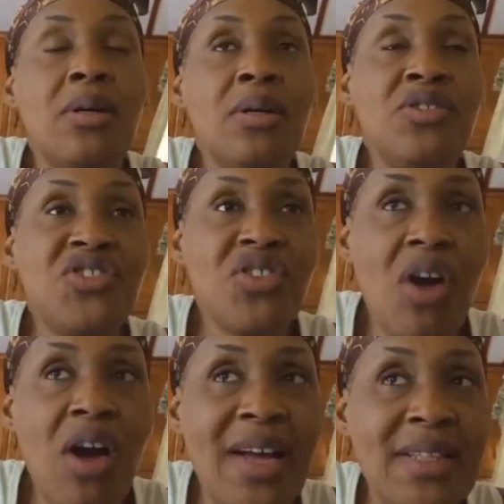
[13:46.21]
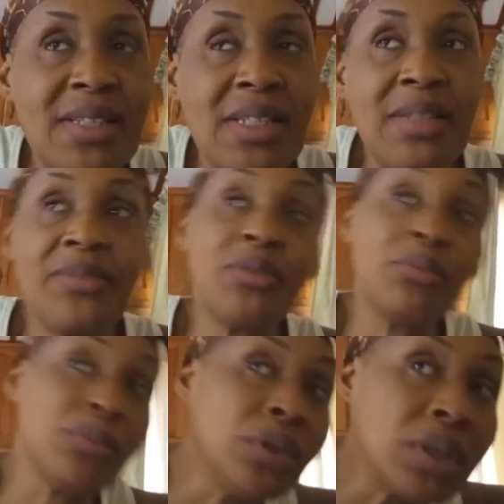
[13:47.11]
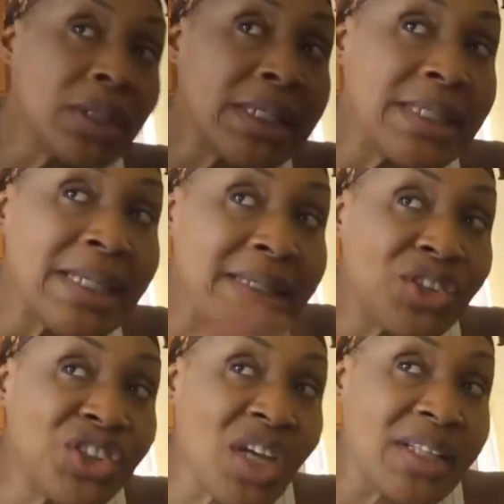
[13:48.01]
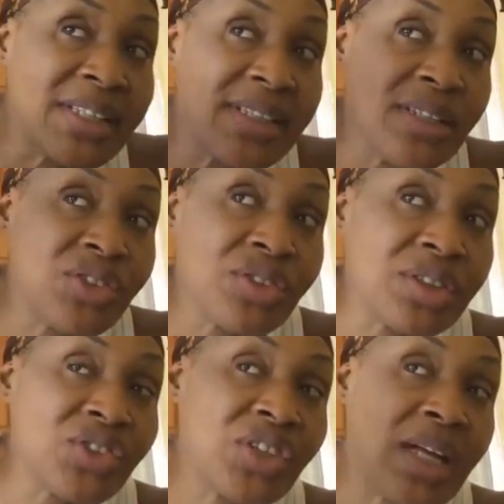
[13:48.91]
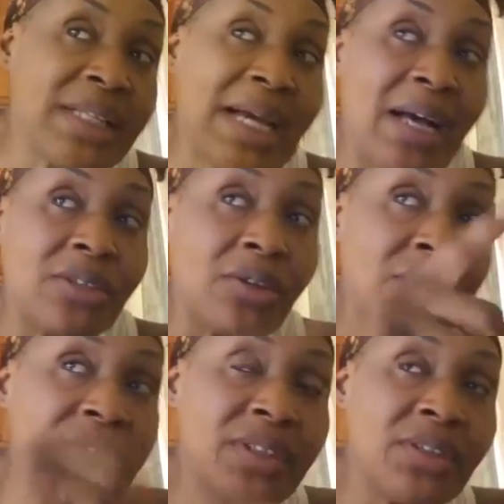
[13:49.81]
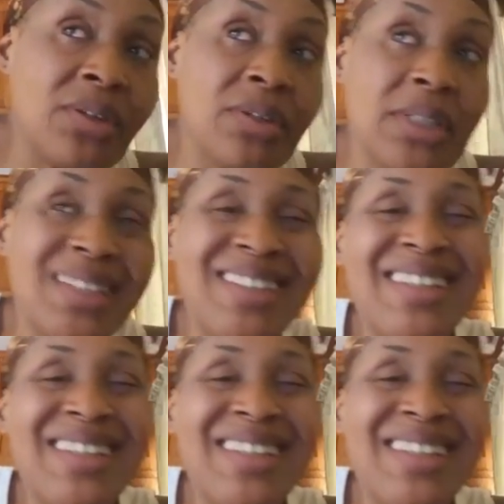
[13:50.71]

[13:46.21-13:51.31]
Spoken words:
You saw her in the delivery room looking at the child as they took the child out of the surrogate.